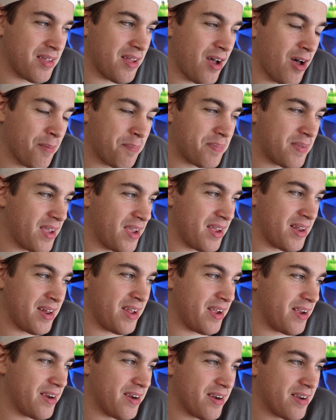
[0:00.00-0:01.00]
update
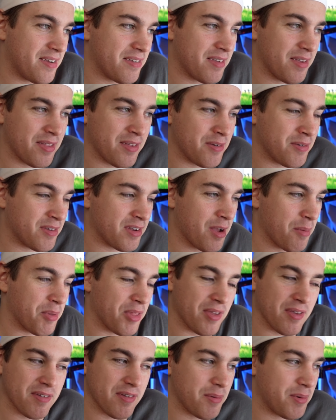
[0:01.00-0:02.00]
here because there's a couple
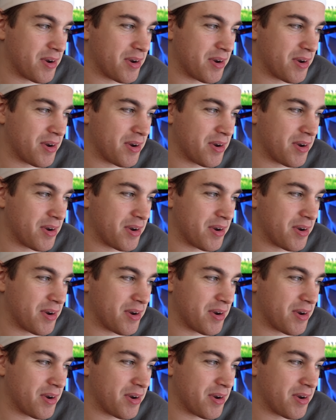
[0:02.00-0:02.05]
things I